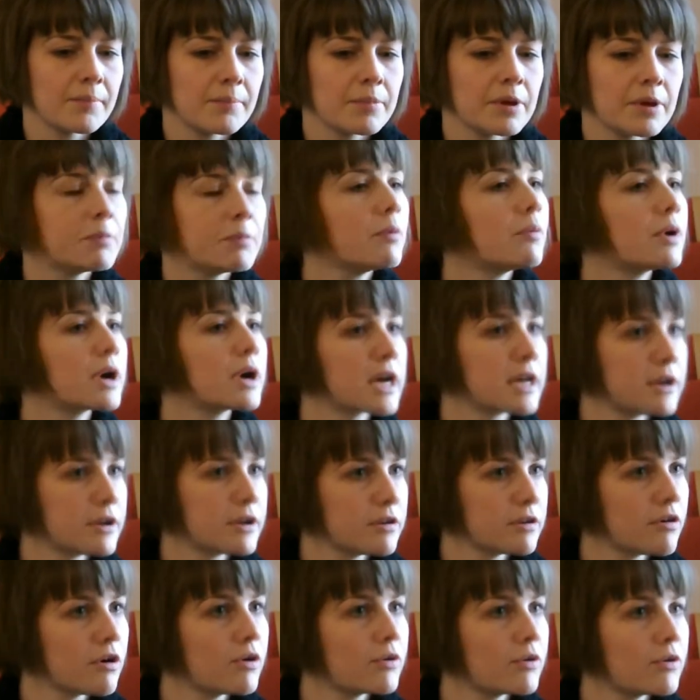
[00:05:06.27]
people working
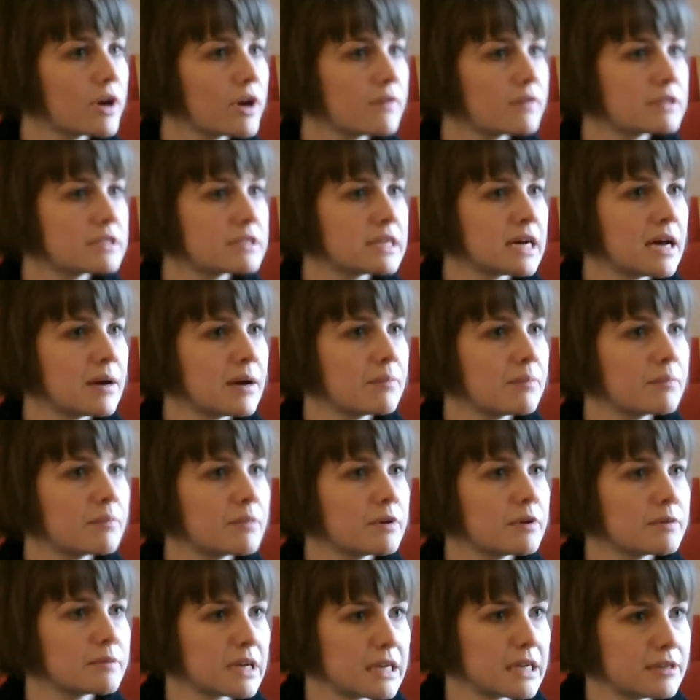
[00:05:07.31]
on their own all the time,
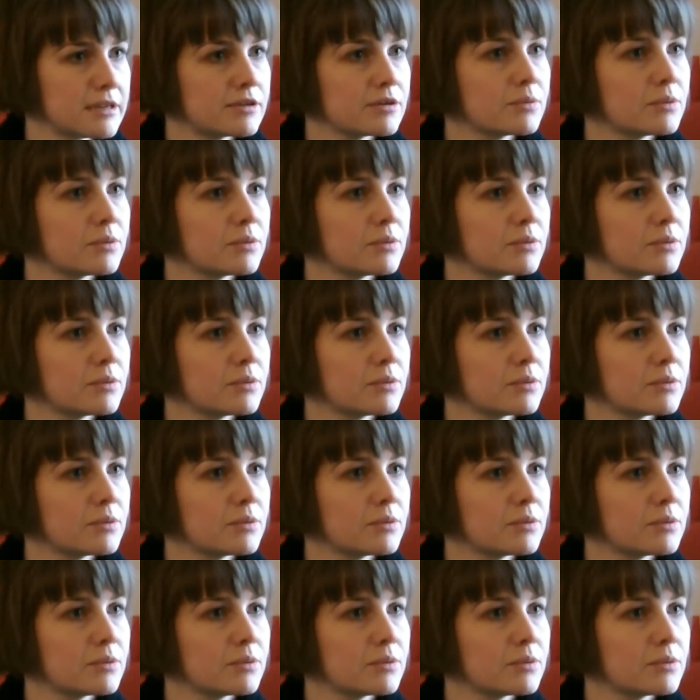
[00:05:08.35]
we tended